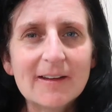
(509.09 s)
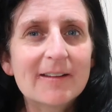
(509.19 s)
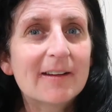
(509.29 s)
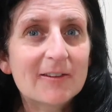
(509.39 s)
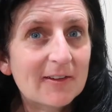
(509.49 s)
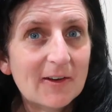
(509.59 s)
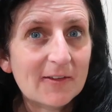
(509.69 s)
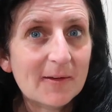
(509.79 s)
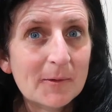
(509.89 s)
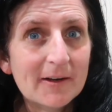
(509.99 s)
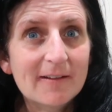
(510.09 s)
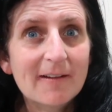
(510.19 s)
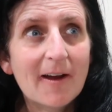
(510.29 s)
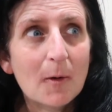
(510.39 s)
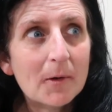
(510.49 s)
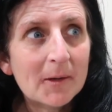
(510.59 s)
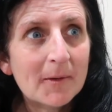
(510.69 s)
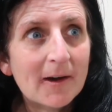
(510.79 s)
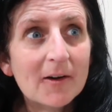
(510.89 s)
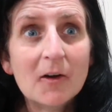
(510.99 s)
he's actually got someone helping him
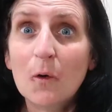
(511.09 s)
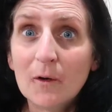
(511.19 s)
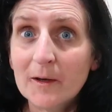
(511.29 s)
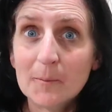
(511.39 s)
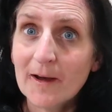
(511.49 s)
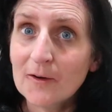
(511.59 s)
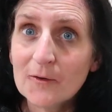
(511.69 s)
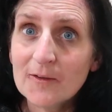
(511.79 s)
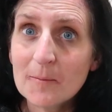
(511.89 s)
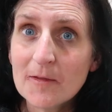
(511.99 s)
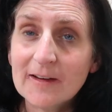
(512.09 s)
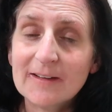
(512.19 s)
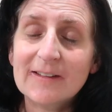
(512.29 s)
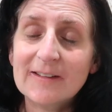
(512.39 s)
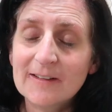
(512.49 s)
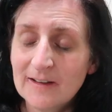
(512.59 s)
out and calling him out on some things.